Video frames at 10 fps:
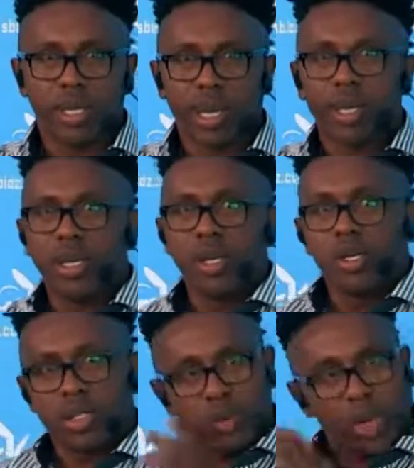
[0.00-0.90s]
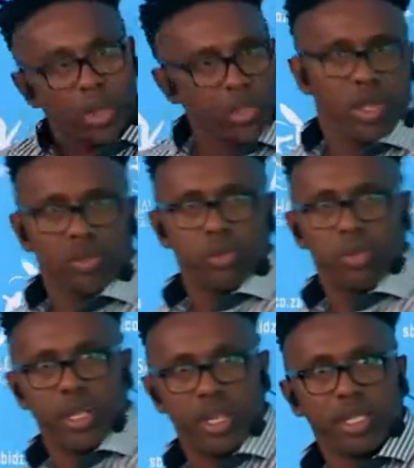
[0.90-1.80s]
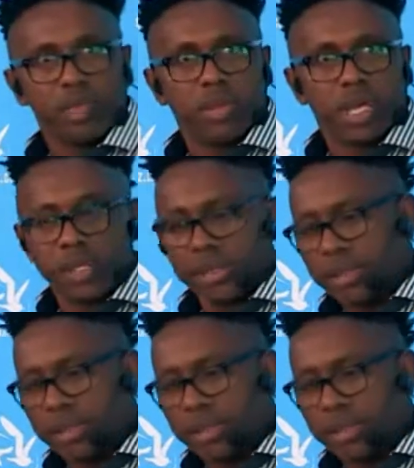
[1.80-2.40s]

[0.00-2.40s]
Okay, so we also have to bear that in mind.